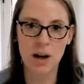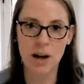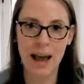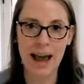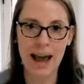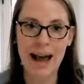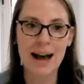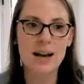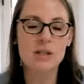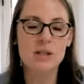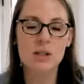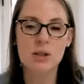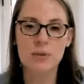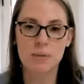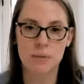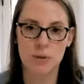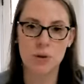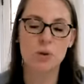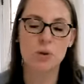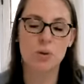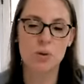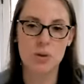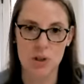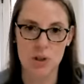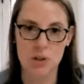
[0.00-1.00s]
ask
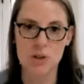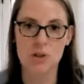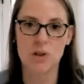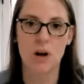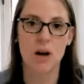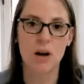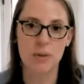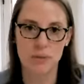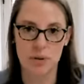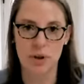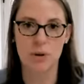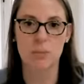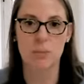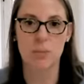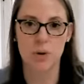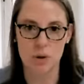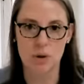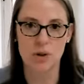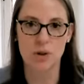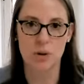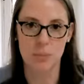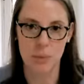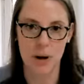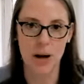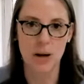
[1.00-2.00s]
food to solve your
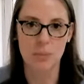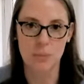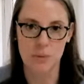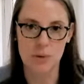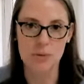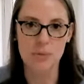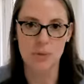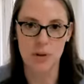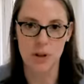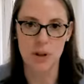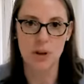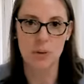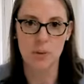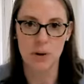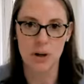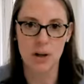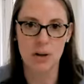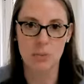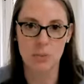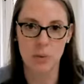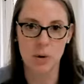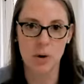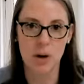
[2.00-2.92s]
emotional problems for you anymore.